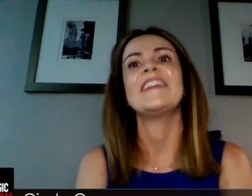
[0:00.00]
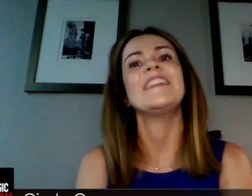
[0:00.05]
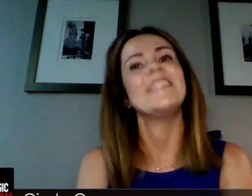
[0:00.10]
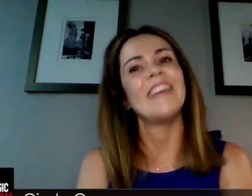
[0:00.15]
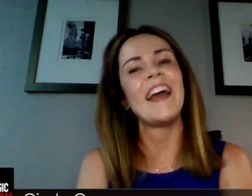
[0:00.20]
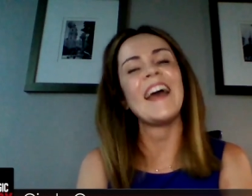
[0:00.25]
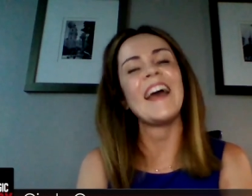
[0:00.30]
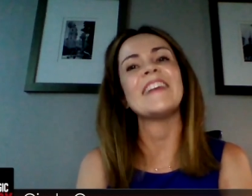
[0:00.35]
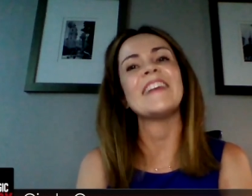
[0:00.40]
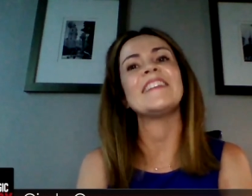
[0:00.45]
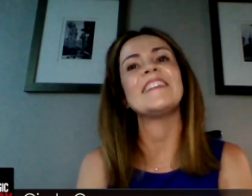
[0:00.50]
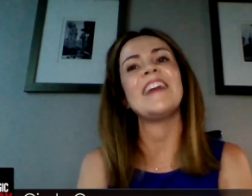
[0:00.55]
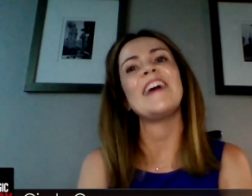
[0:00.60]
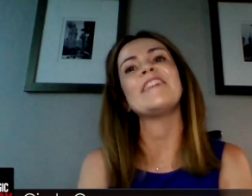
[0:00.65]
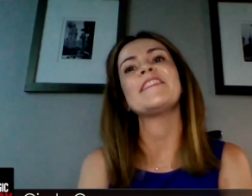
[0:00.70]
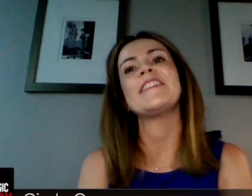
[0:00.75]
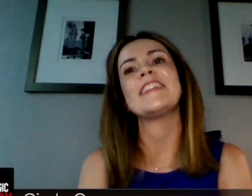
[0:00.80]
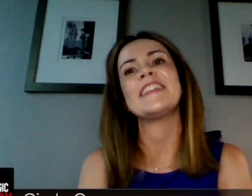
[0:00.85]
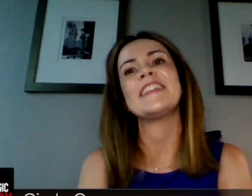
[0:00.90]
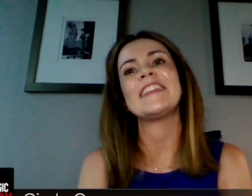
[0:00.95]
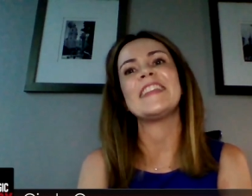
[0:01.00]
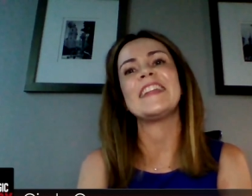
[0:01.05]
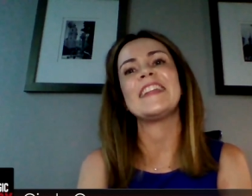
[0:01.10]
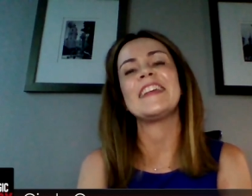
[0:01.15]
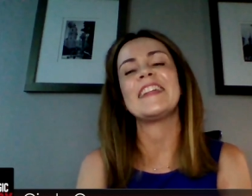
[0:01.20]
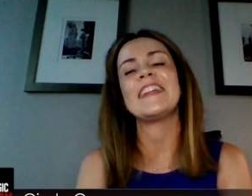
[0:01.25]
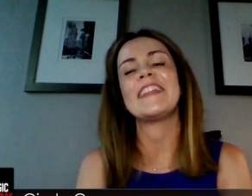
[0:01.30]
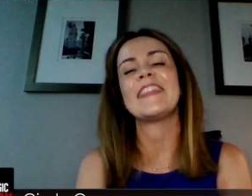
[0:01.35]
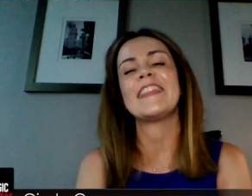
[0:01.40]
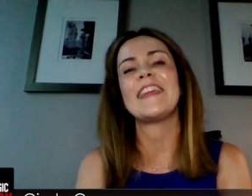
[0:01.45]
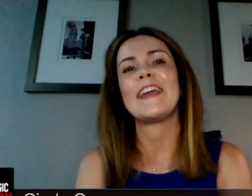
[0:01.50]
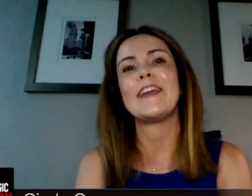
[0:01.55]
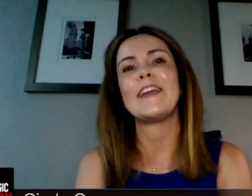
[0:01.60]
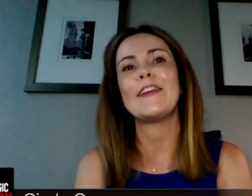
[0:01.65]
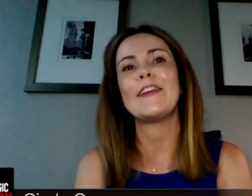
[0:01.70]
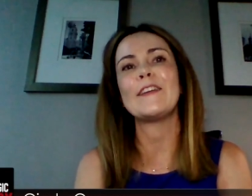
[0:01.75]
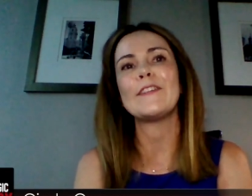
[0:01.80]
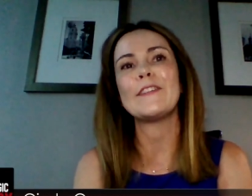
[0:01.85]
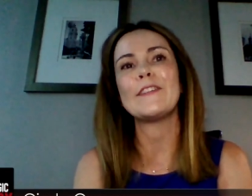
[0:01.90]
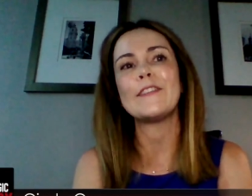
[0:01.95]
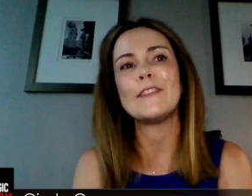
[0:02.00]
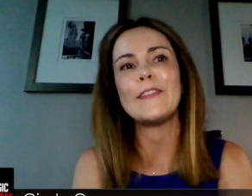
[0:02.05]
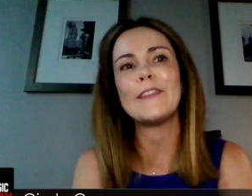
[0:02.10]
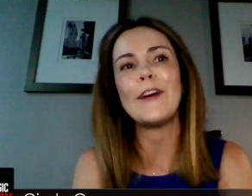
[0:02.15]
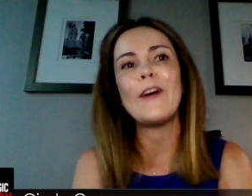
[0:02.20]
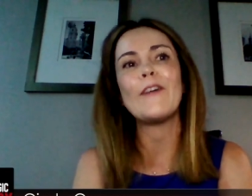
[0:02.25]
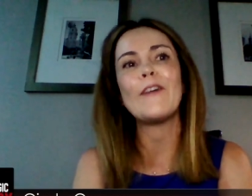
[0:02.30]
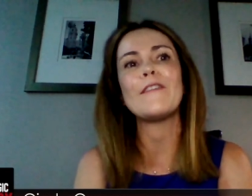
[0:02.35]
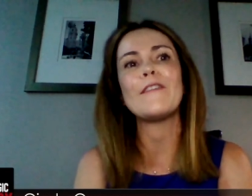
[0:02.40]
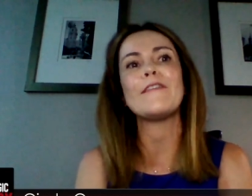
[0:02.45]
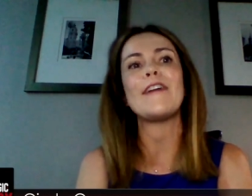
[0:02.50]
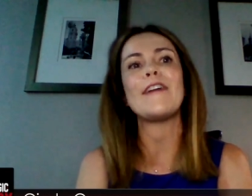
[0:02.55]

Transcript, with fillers: Yes, definitely. All right, Thank you good.